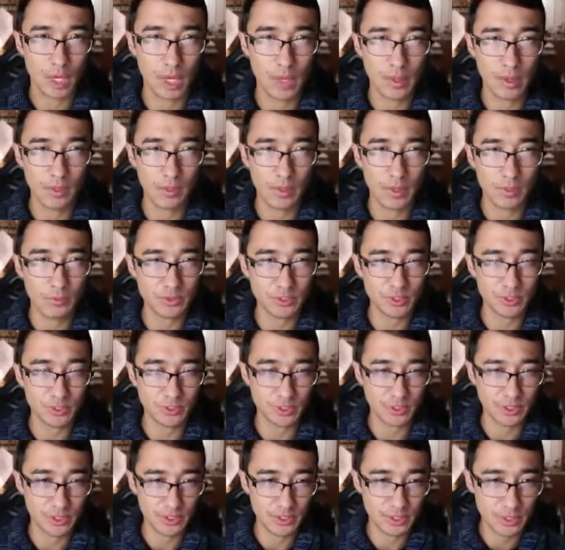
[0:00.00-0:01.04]
Oh, that was
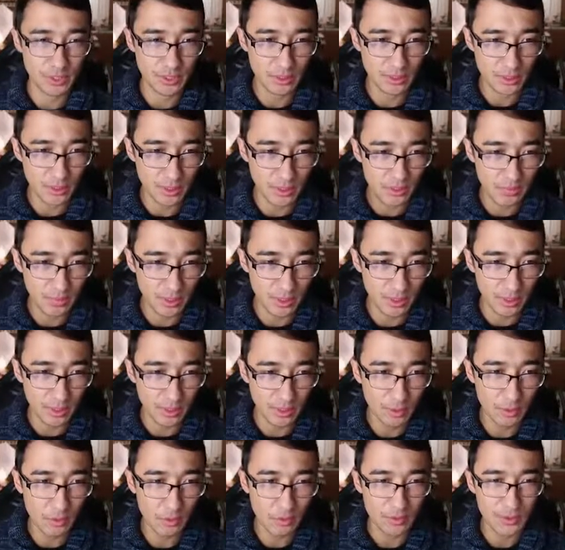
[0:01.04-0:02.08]
easy. I just had to click submit. All
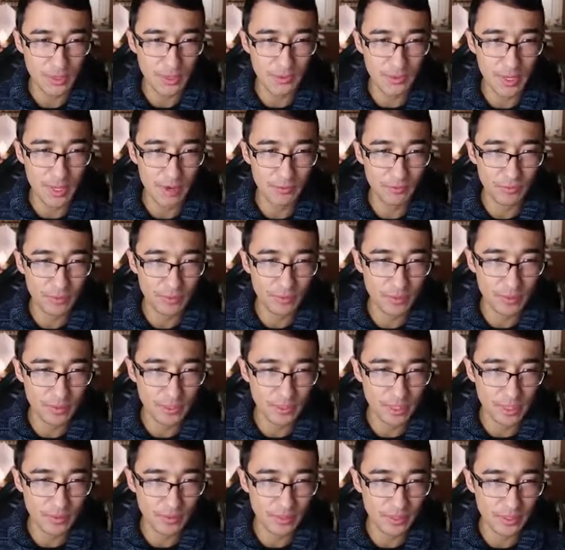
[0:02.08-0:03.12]
right, cool. So now if we look
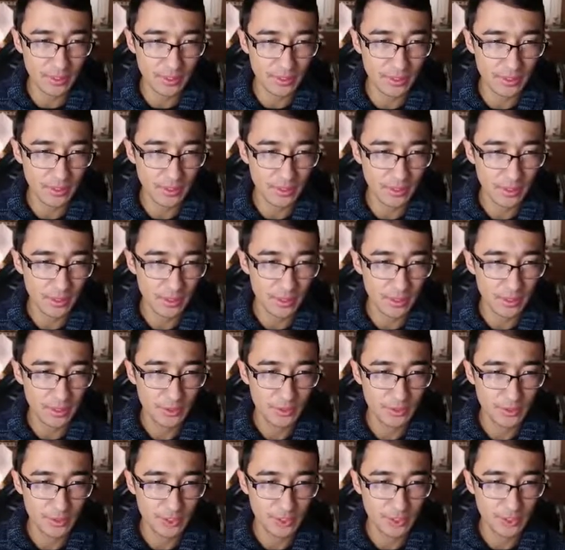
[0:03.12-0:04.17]
down here,
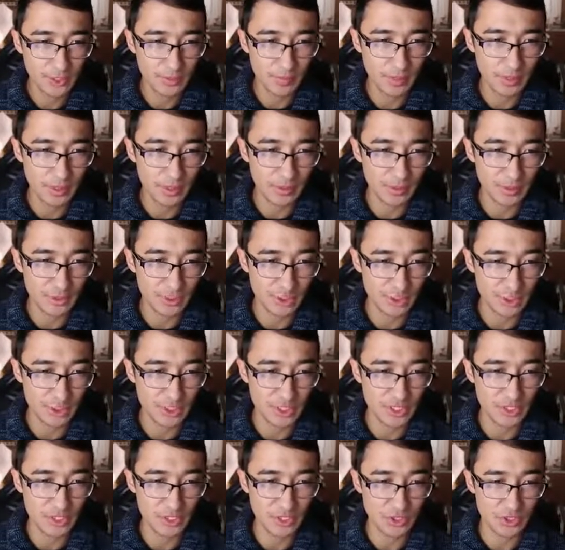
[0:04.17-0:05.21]
you see shipping and
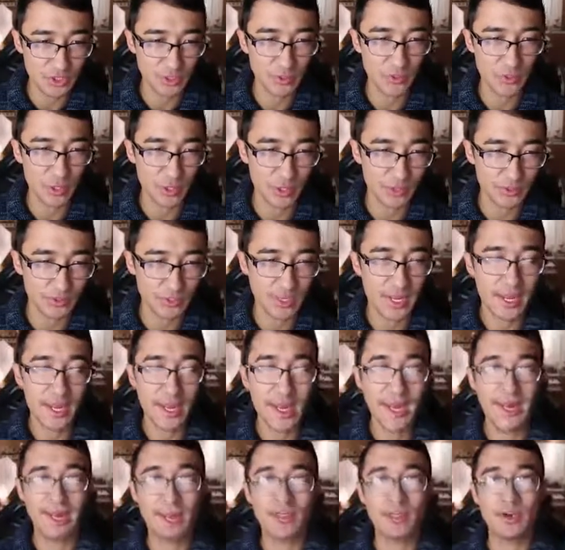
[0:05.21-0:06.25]
logistics is $0,
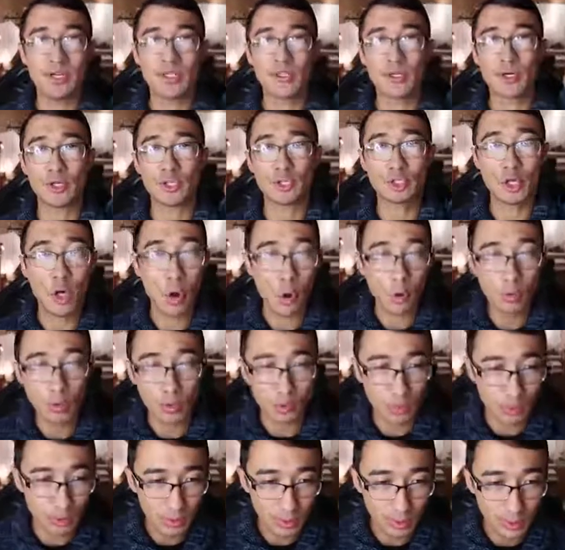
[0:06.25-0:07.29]
and that brings our
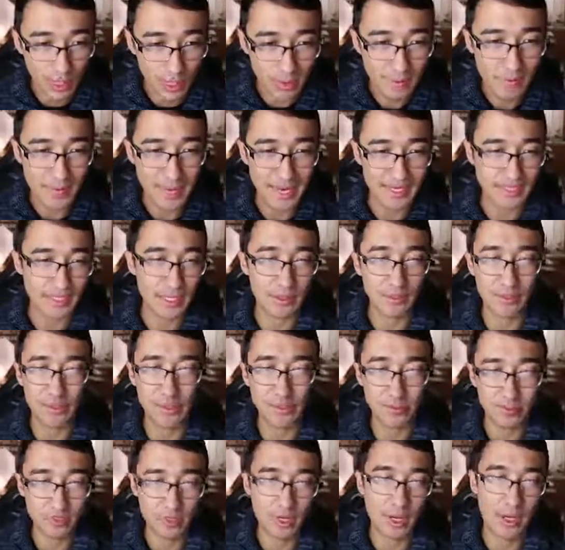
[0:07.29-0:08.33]
total back down to
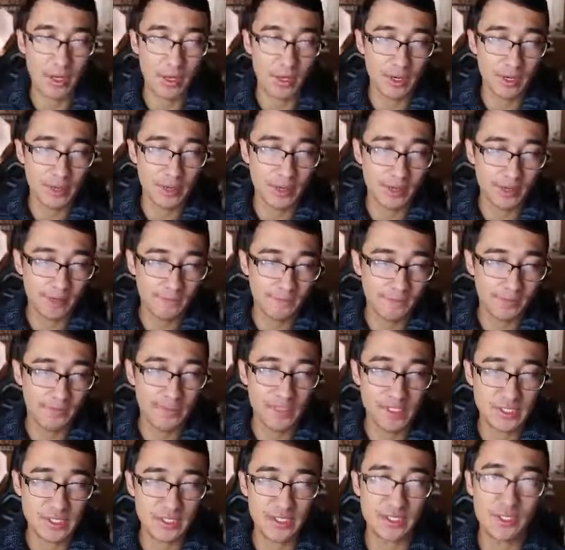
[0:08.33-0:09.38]

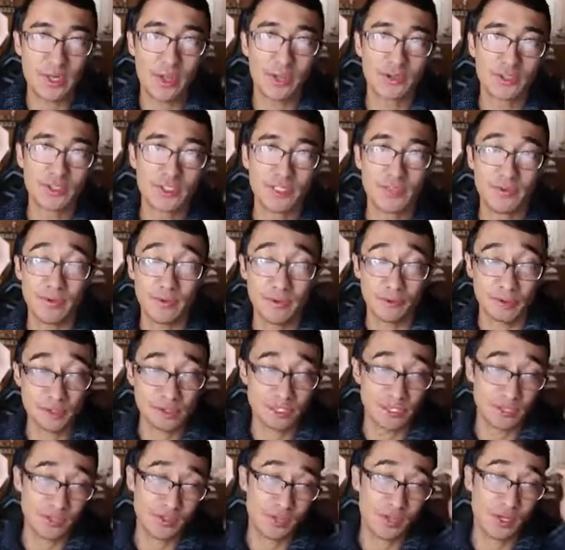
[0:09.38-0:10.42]

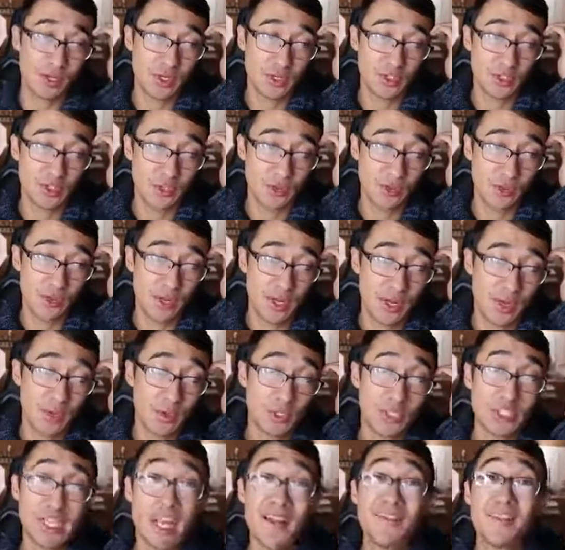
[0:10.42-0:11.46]
$356.74. So
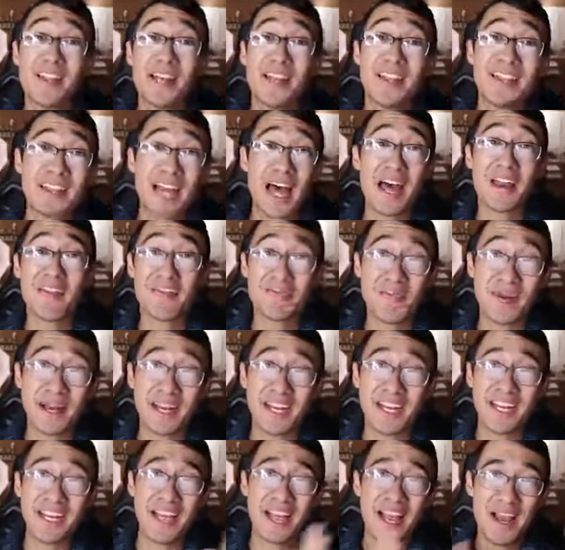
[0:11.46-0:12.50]
saving a lot of
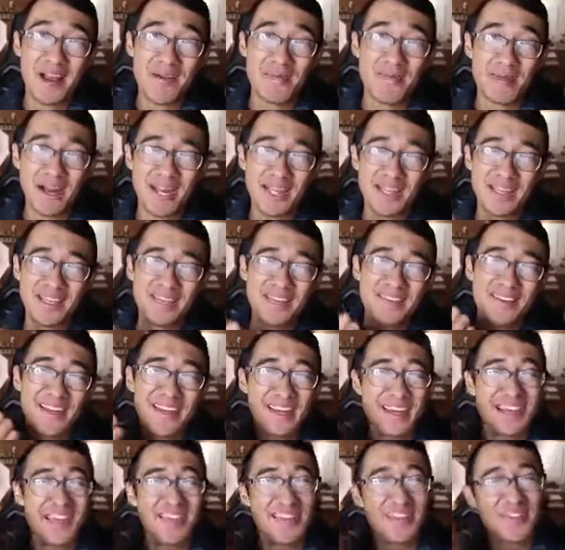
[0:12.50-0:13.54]
money by
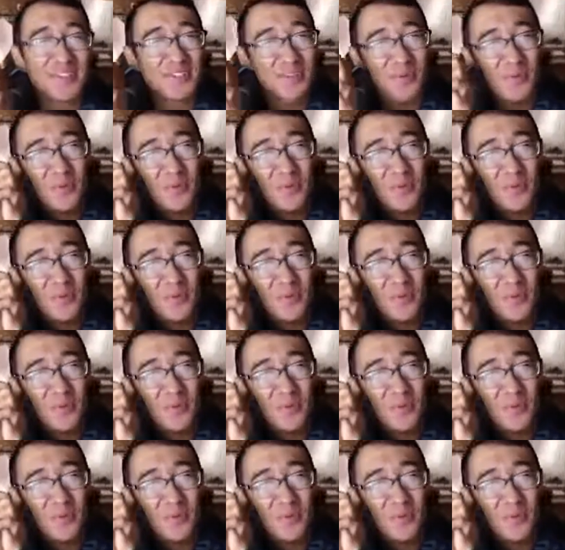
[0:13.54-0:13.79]
living in this